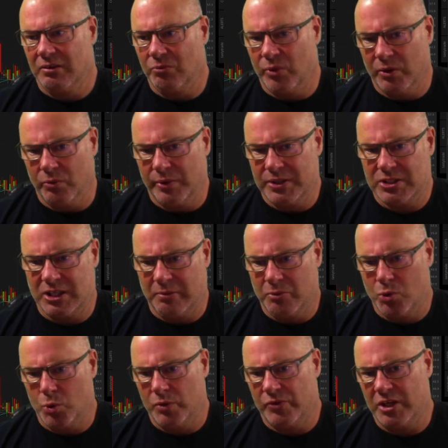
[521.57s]
Will we see
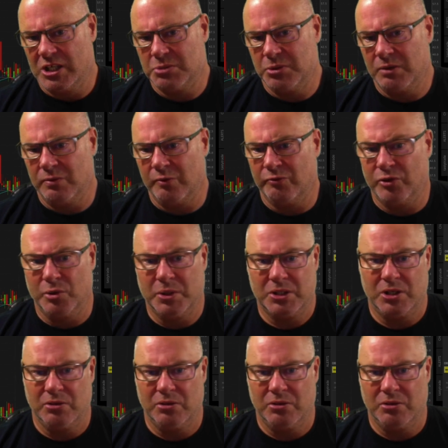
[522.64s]
more of these moving forward?